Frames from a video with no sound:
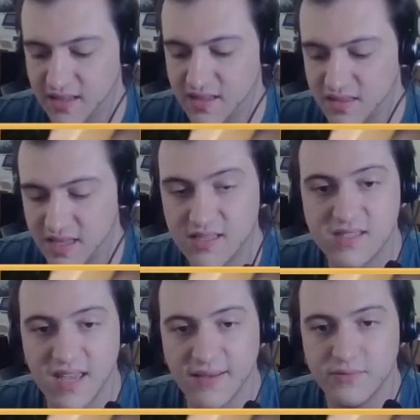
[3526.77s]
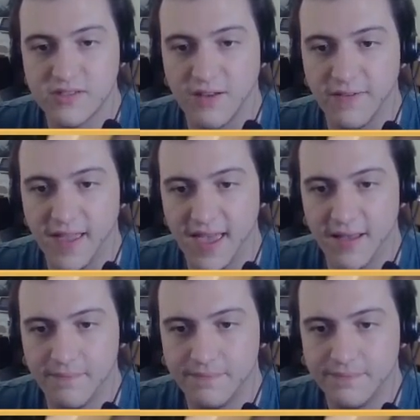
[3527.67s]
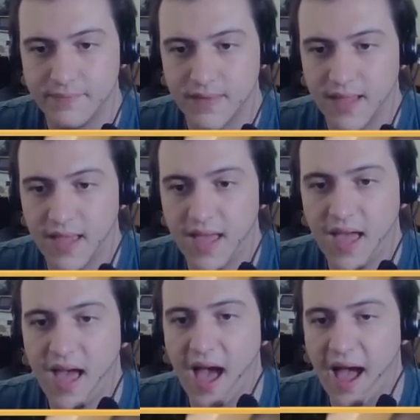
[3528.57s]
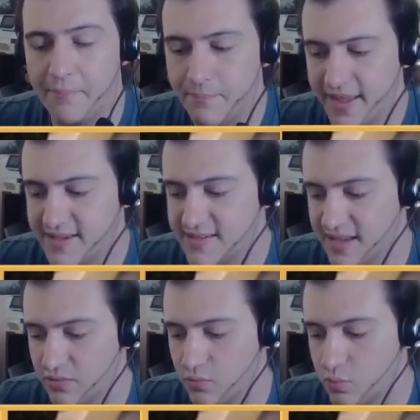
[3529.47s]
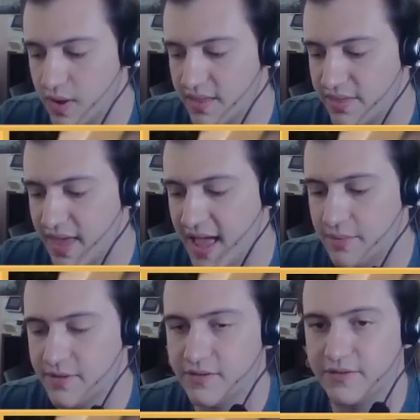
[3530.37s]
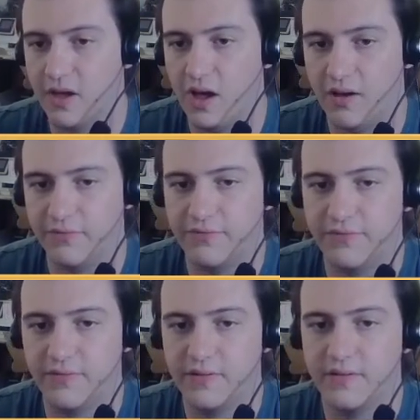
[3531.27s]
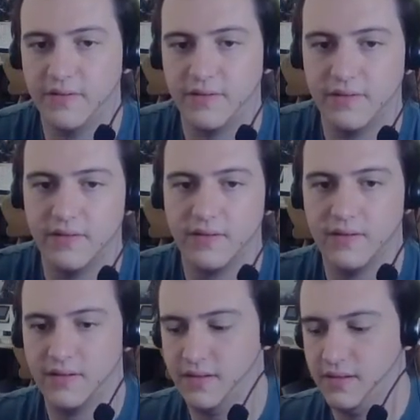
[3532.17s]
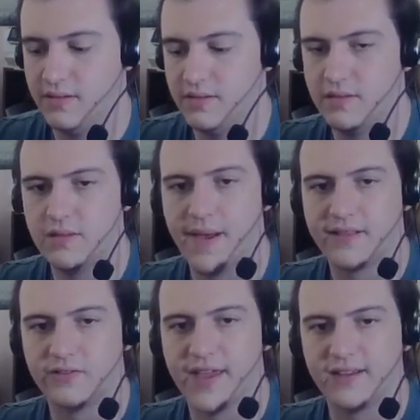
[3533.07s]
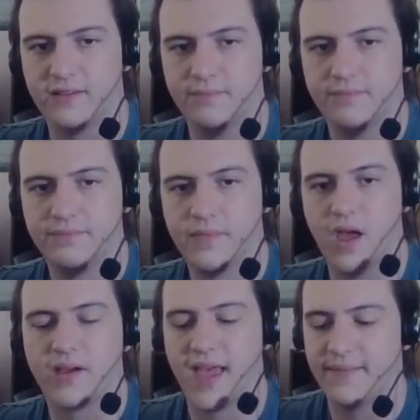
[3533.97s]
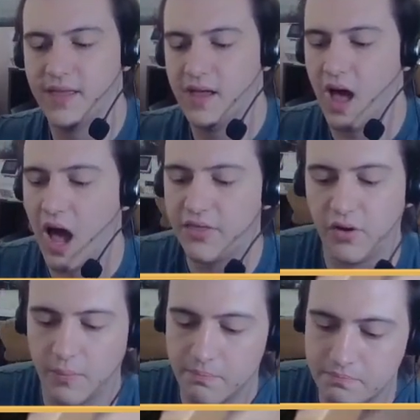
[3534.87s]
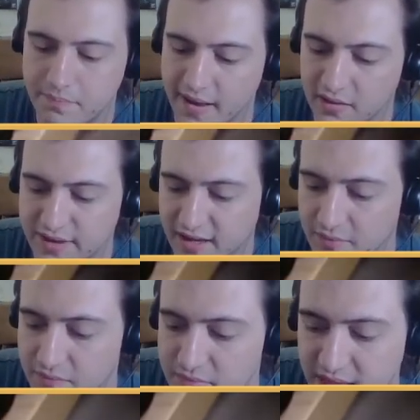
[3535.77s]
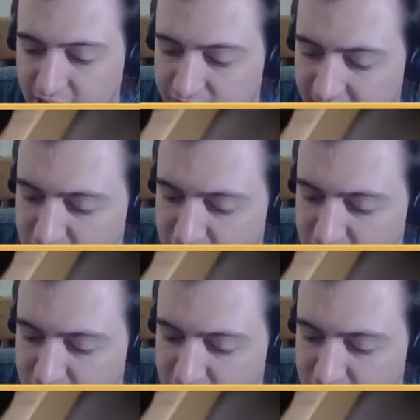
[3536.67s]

this same stuff here and mix it with elements of the Battle Sanctum. Okay, I thought Battle Sanctum, that's faction